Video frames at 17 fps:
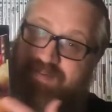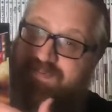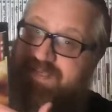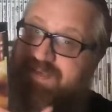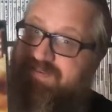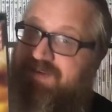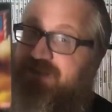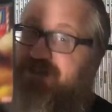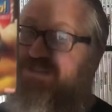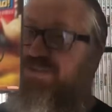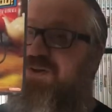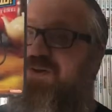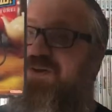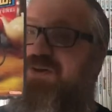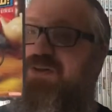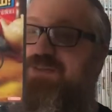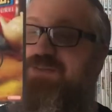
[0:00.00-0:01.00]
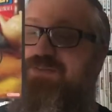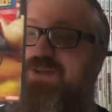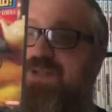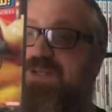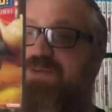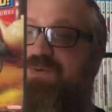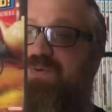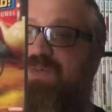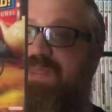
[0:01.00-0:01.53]
ever. So it's really
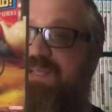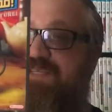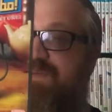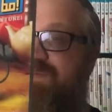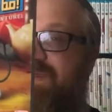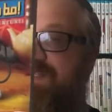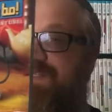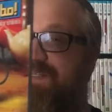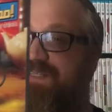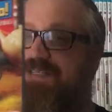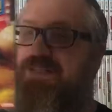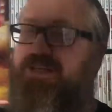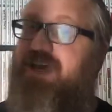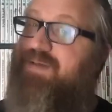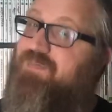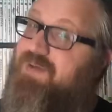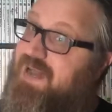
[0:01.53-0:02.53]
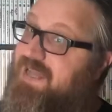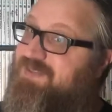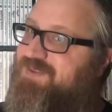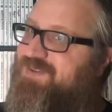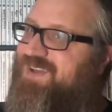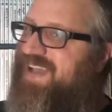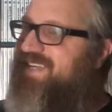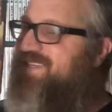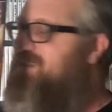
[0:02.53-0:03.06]
cool that you mentioned this game. I
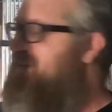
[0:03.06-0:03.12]
do actually